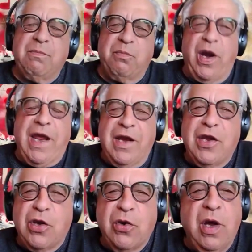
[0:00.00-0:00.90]
brand
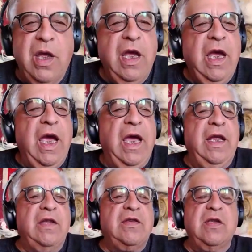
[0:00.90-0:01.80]
new, and
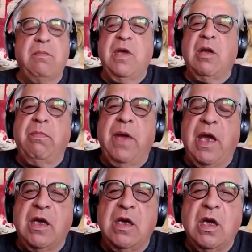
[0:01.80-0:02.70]
that's the Mill
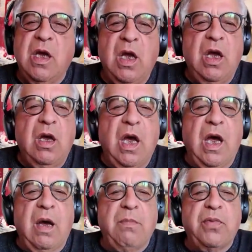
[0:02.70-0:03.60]
Bend
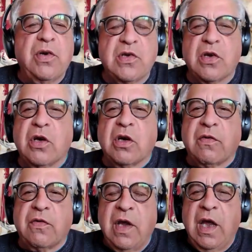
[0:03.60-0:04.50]

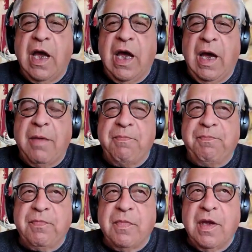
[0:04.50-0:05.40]
Preserve. Um,
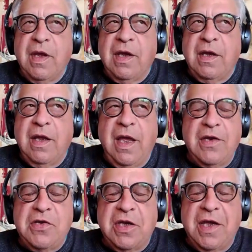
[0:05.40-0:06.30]

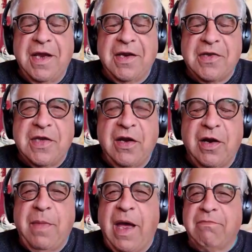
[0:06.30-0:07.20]
Educate us here
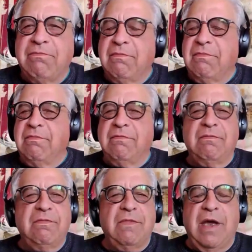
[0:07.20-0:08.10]
about
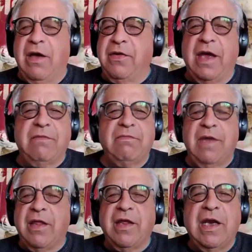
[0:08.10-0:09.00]
how
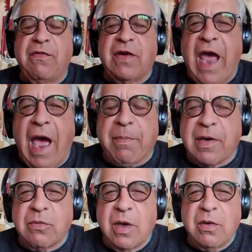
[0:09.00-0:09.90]
that even
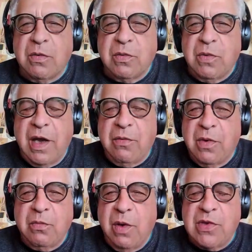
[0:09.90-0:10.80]
happened.
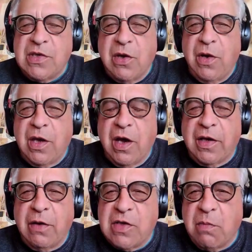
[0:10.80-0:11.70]
What was going on?
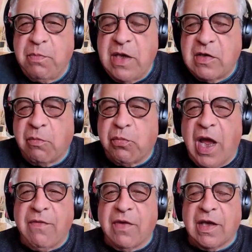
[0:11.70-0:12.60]
That was a piece of
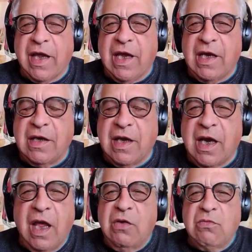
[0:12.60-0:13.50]
private land, and